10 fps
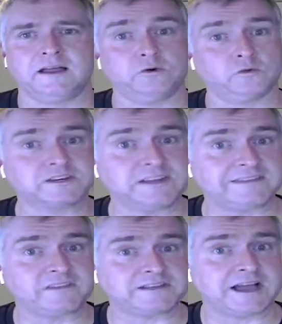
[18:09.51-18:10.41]
in order to
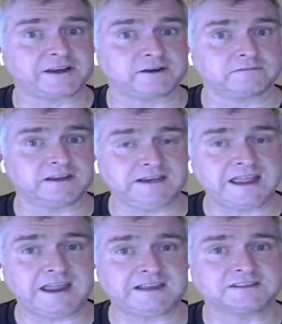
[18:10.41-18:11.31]
get the data it
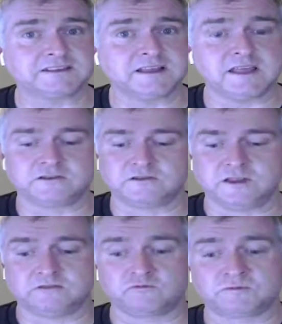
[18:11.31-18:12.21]
needs
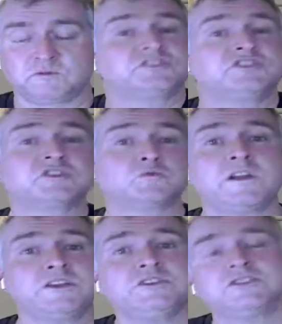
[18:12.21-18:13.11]
in response to just
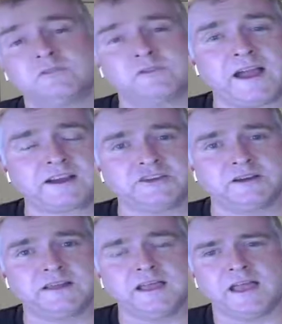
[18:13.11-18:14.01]
one user
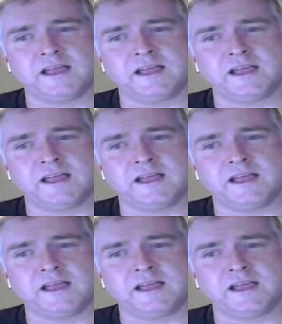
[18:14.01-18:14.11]
interaction.